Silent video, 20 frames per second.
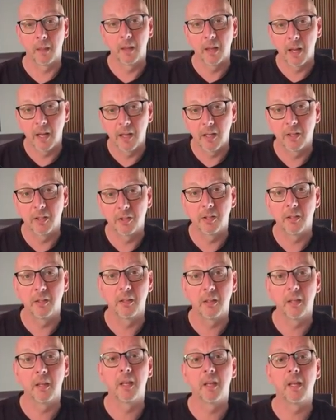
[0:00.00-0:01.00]
And
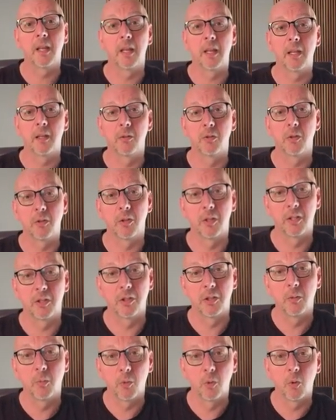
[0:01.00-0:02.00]
if you need
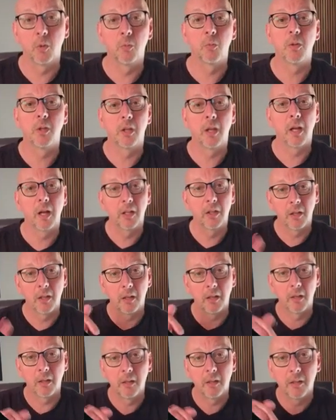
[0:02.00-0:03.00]
support with that,
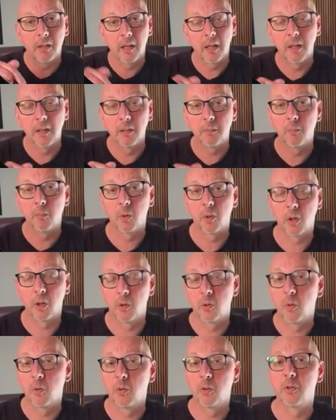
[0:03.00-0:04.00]
then book a
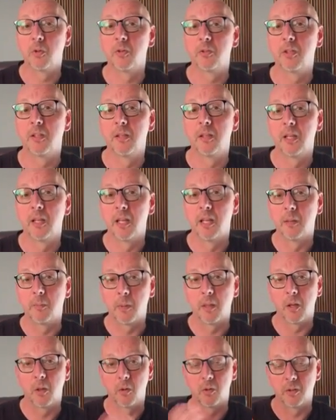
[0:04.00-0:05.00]
call using the link
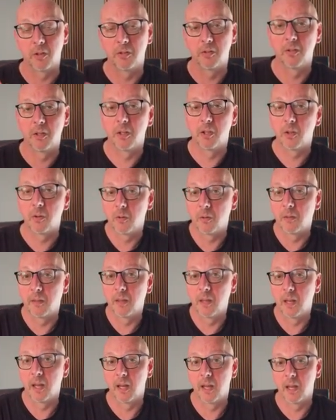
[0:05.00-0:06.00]
below this video
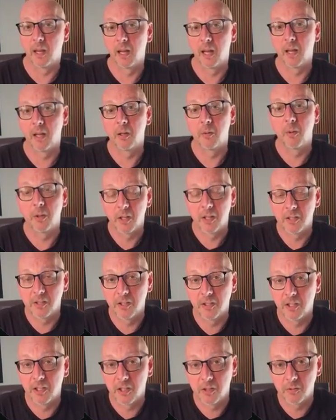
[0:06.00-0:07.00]
and we can
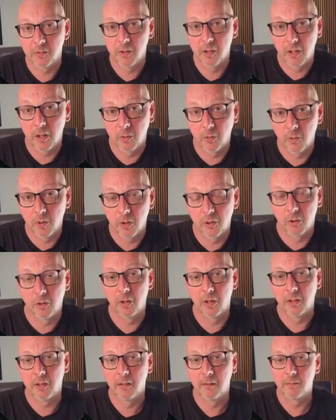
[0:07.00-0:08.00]
see if we can work
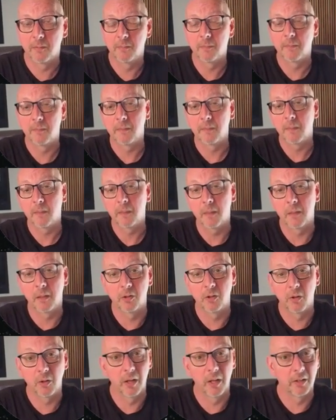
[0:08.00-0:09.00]
together.
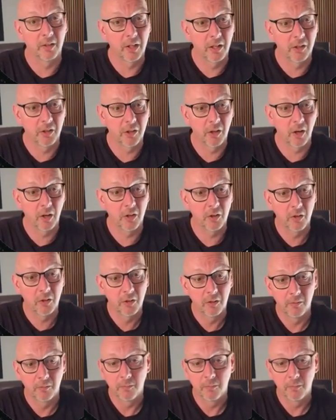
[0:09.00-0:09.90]
So let's get started.